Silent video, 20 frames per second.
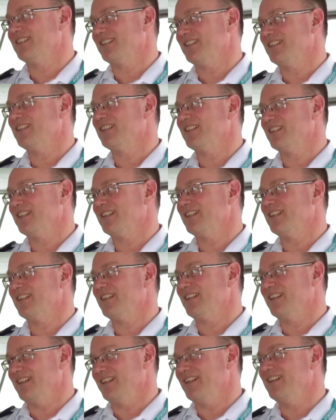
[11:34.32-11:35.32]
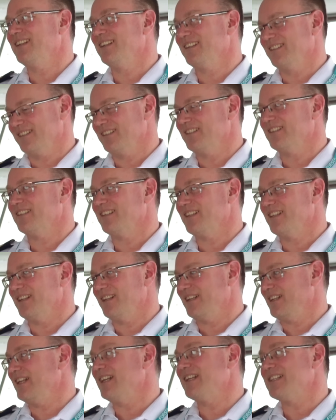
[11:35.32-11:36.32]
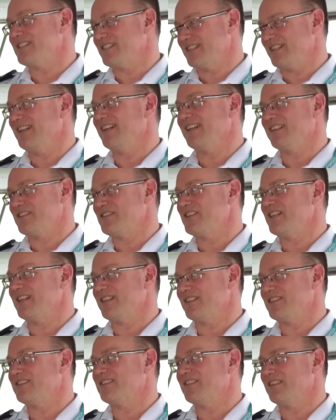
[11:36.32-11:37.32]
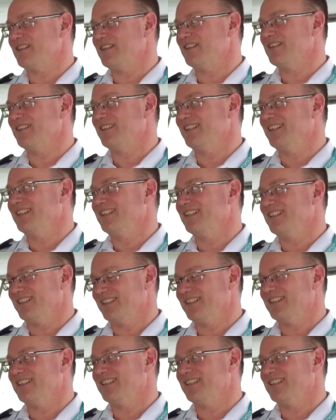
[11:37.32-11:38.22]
have come to see it. Other shipping companies. So it is. Yes. It yes. Sounds like it's it's